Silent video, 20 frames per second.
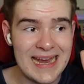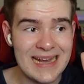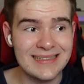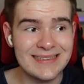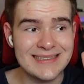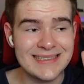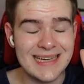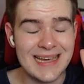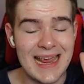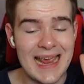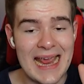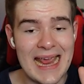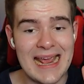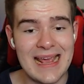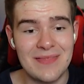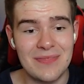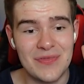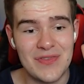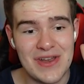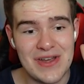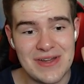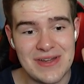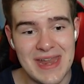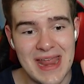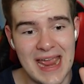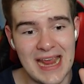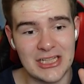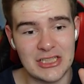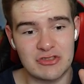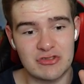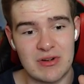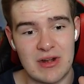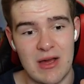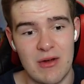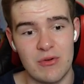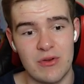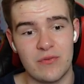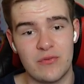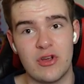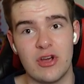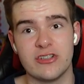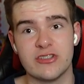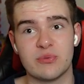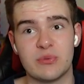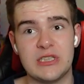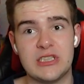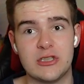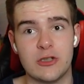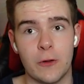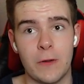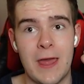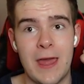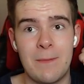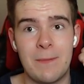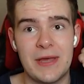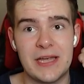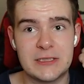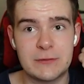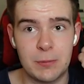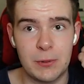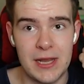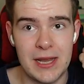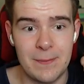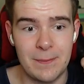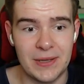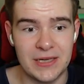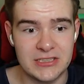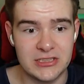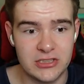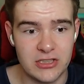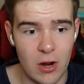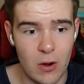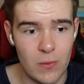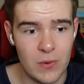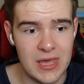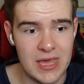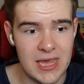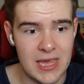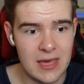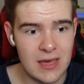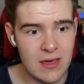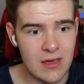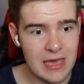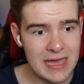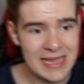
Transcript: Inter in the next round. Of course, we took their best player, Bastoni.